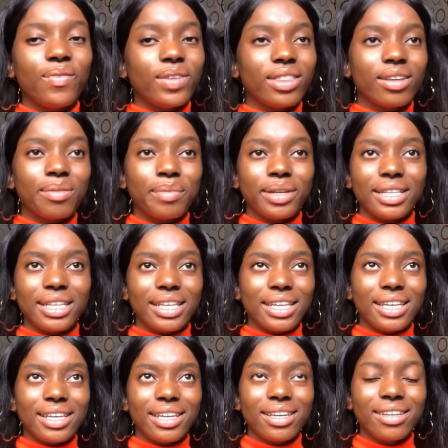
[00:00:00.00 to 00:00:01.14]
vitamin
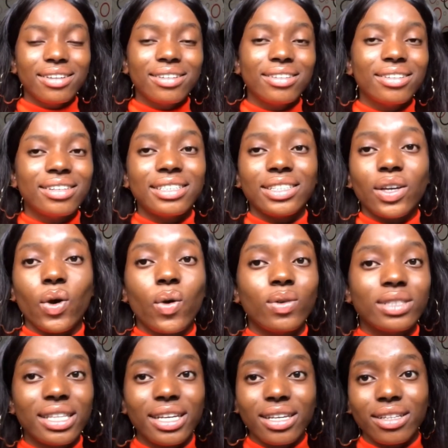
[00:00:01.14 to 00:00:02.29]
E, they
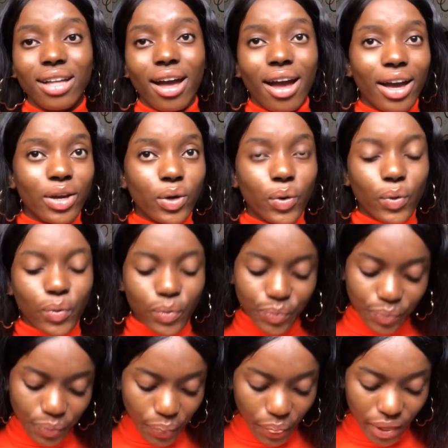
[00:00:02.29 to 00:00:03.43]
contain
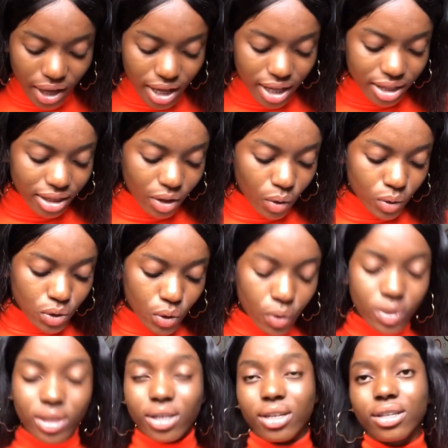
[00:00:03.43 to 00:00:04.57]
iron, they also
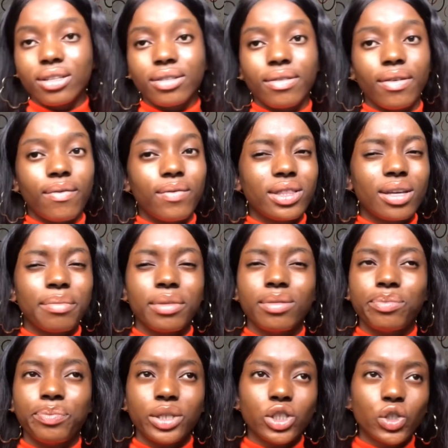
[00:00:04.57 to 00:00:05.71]
contain
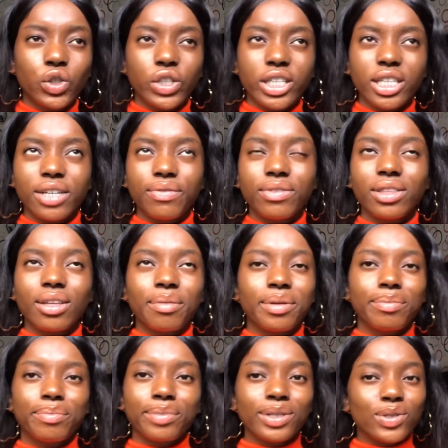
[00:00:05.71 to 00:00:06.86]
vitamin B3,
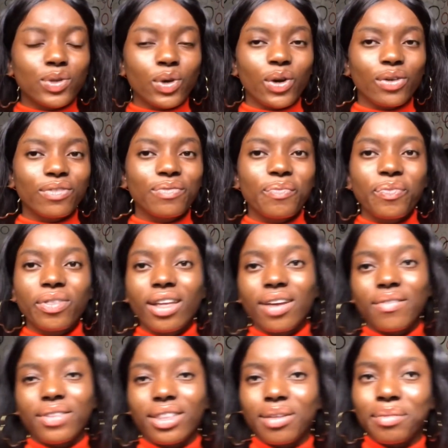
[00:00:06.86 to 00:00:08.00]
vitamin B12,
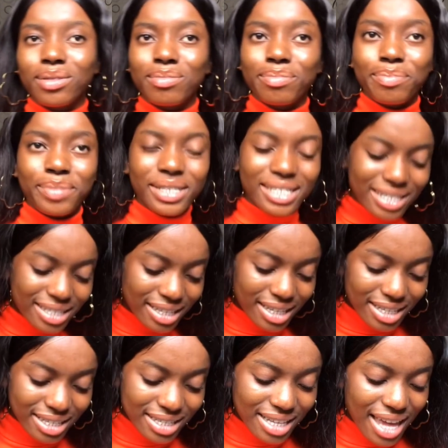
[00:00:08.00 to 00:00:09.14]
vitamin B6,
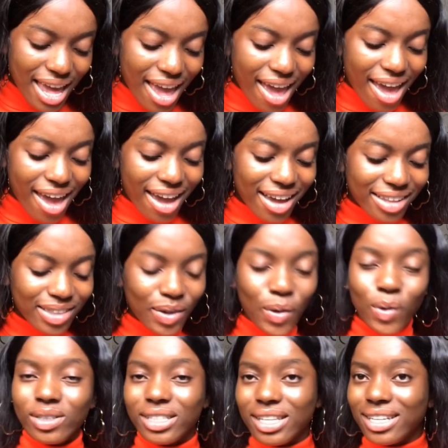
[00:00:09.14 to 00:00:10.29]
and they
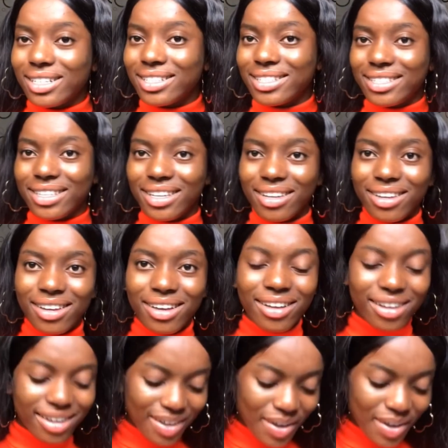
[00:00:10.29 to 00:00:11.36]
contain zinc,